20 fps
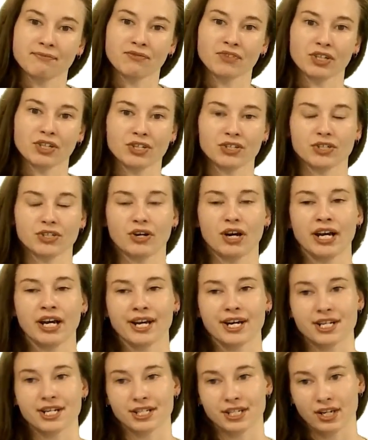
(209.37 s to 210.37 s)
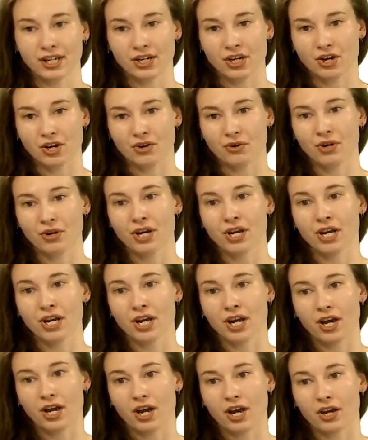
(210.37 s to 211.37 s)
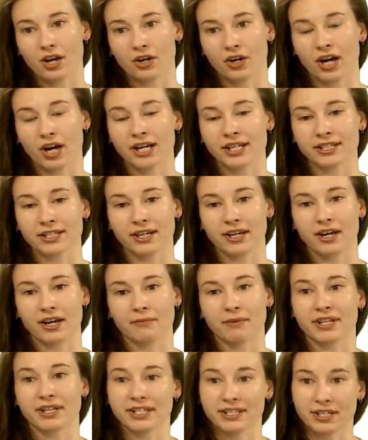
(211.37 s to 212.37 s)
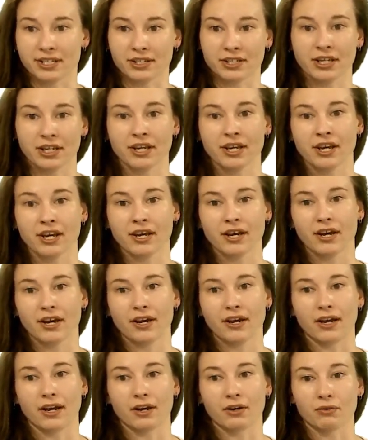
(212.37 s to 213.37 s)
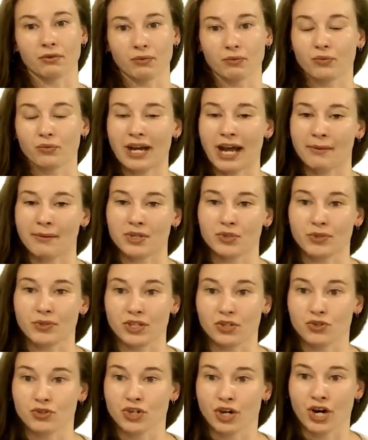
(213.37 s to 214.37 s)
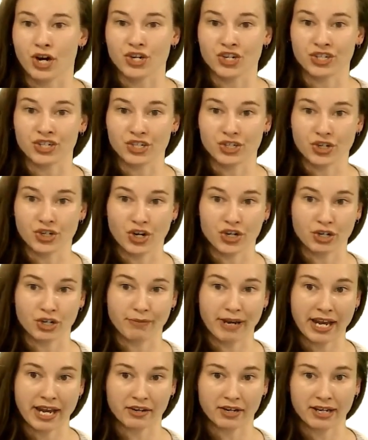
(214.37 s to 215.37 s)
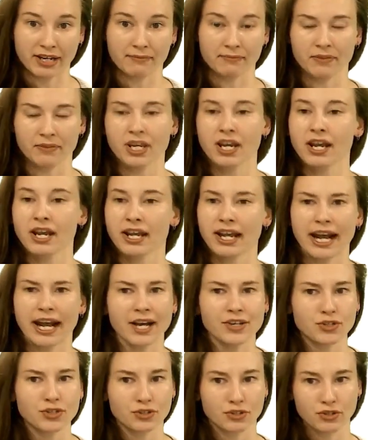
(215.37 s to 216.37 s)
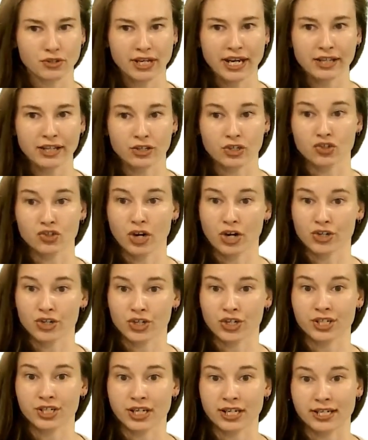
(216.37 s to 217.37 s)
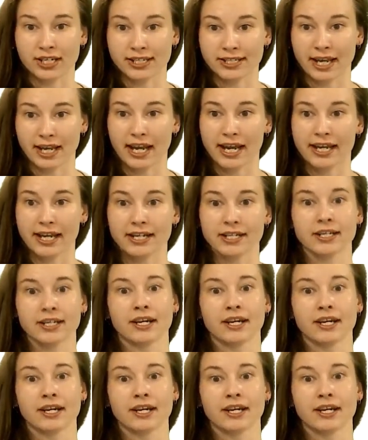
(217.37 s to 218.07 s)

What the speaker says: So ions can go across, and this is what happens when you charge and discharge your battery. As you do that, the structures inside